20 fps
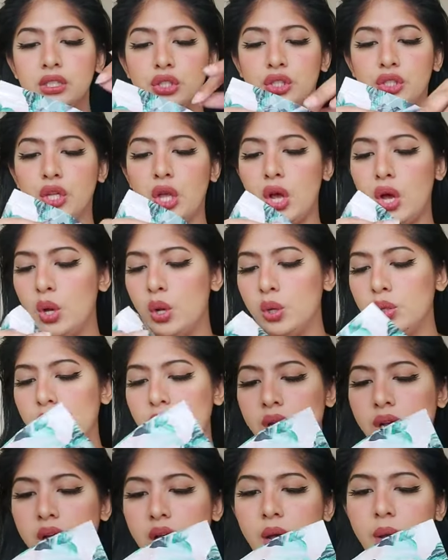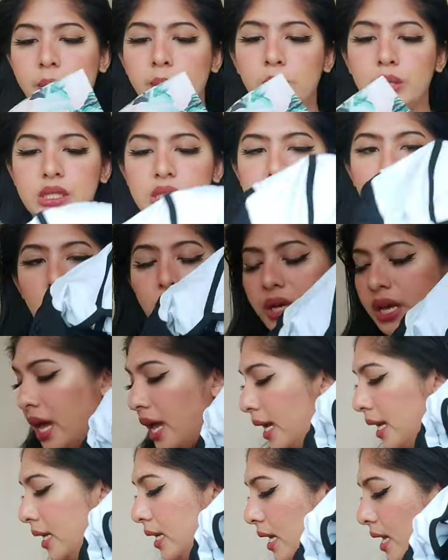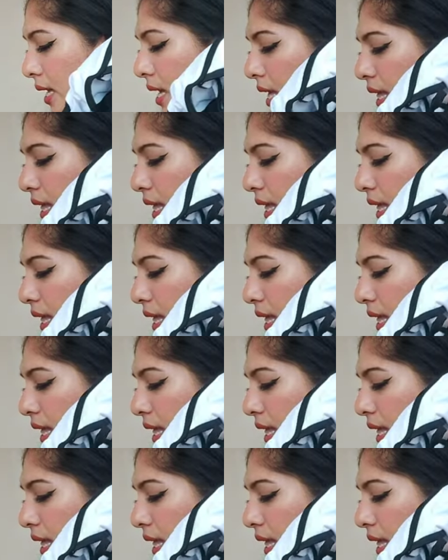So okay,